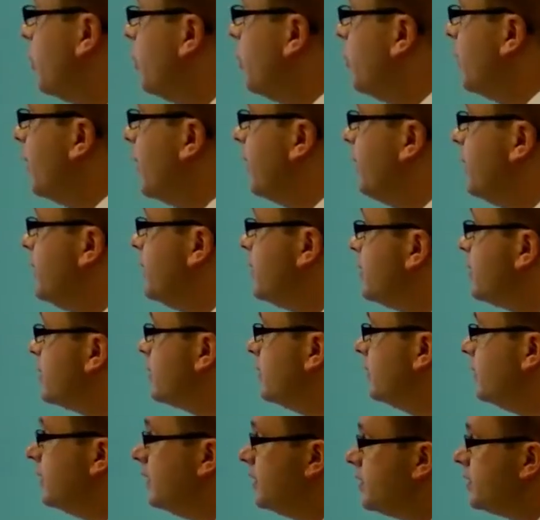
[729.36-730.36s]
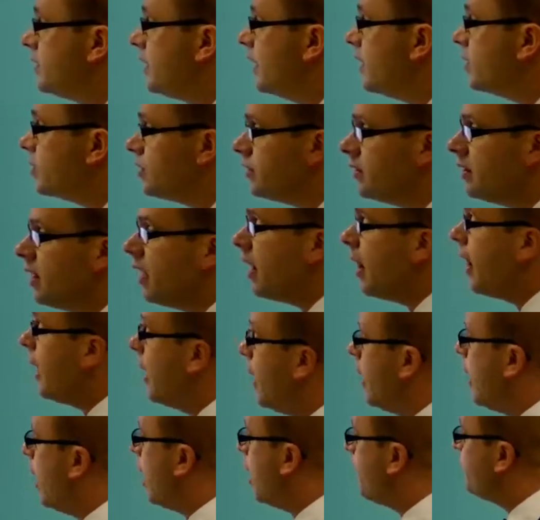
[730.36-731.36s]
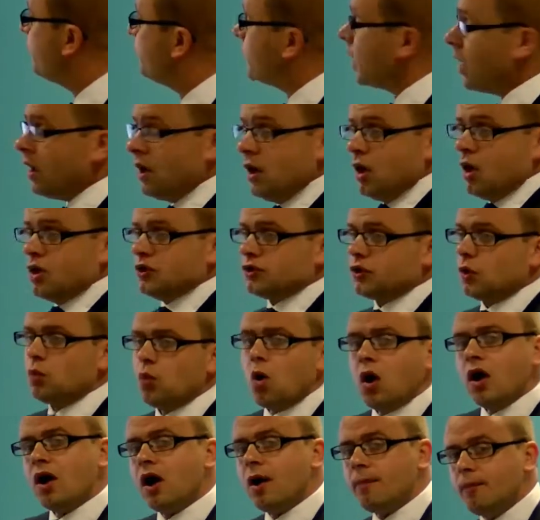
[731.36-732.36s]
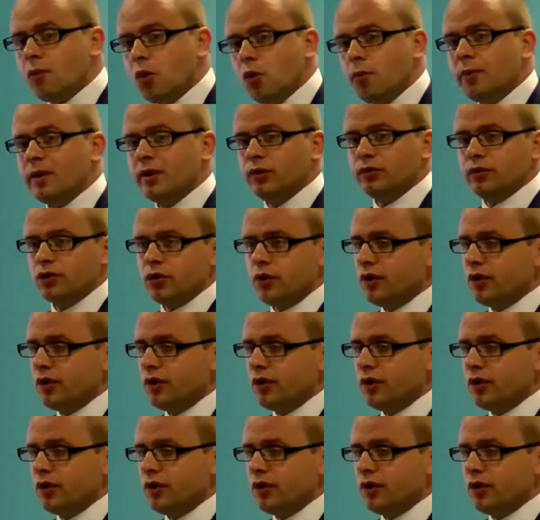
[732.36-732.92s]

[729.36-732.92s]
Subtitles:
talking about in this section. So why aren't more people